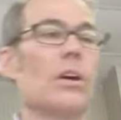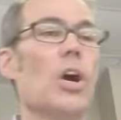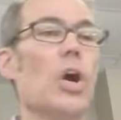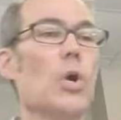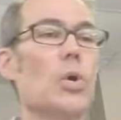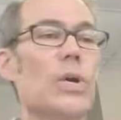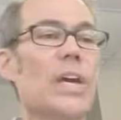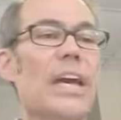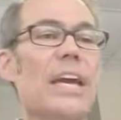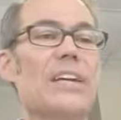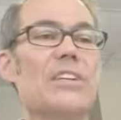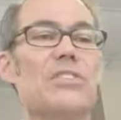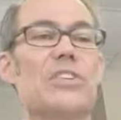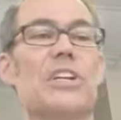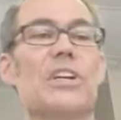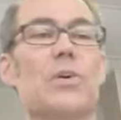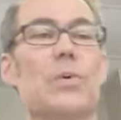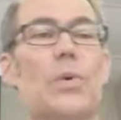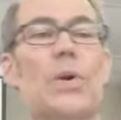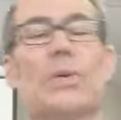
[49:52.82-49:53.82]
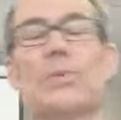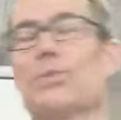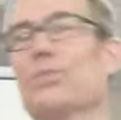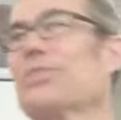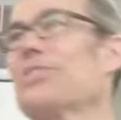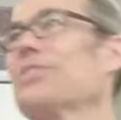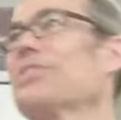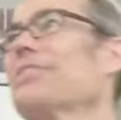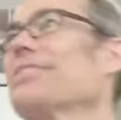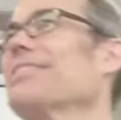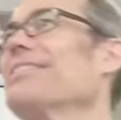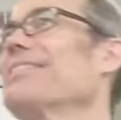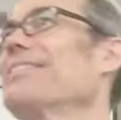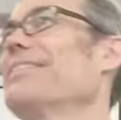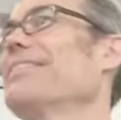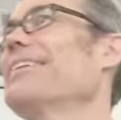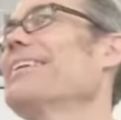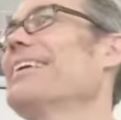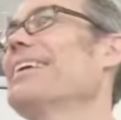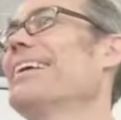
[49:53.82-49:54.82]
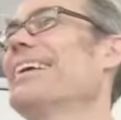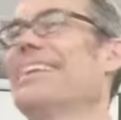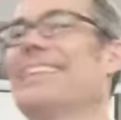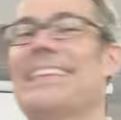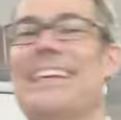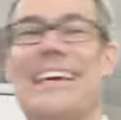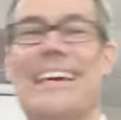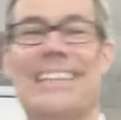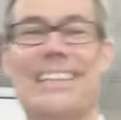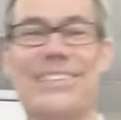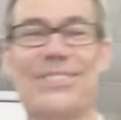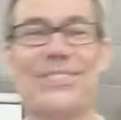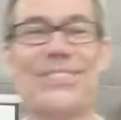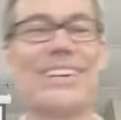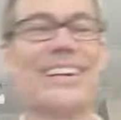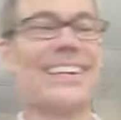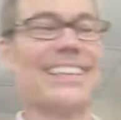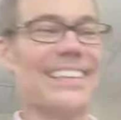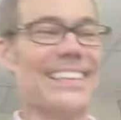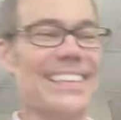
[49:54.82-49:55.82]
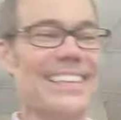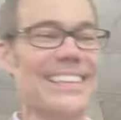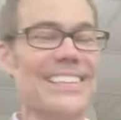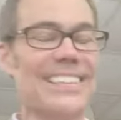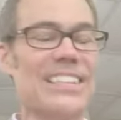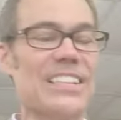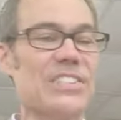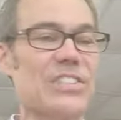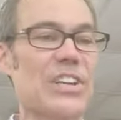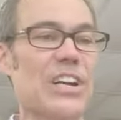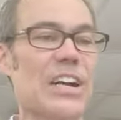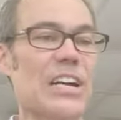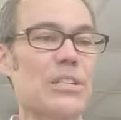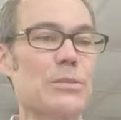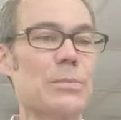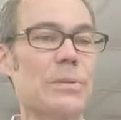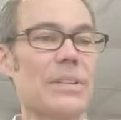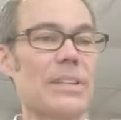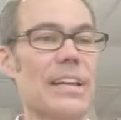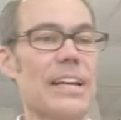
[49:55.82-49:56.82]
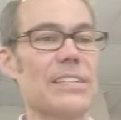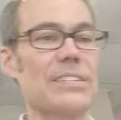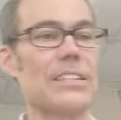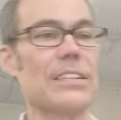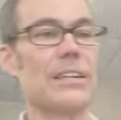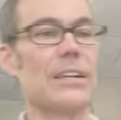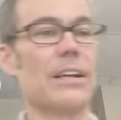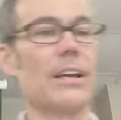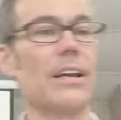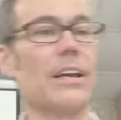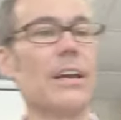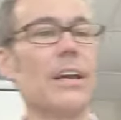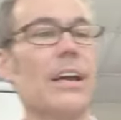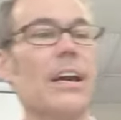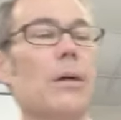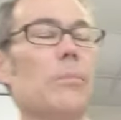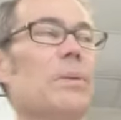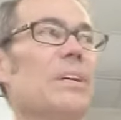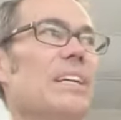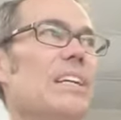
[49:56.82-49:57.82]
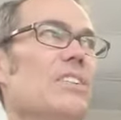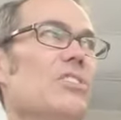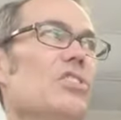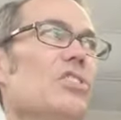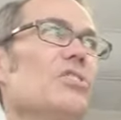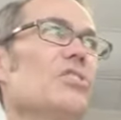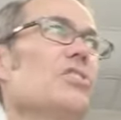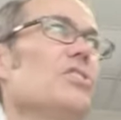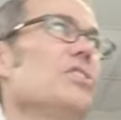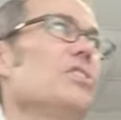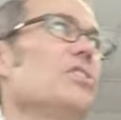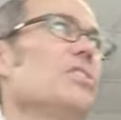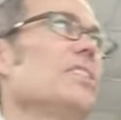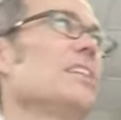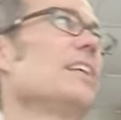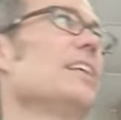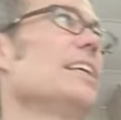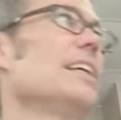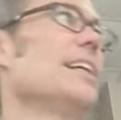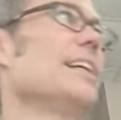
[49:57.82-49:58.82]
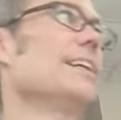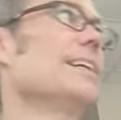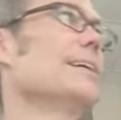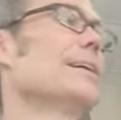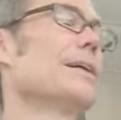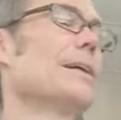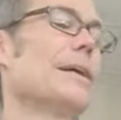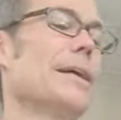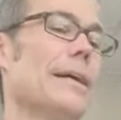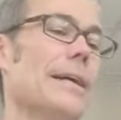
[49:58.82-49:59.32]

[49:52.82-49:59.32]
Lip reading: okay is in quotes at the front of this gospel lesson. Because as you see here,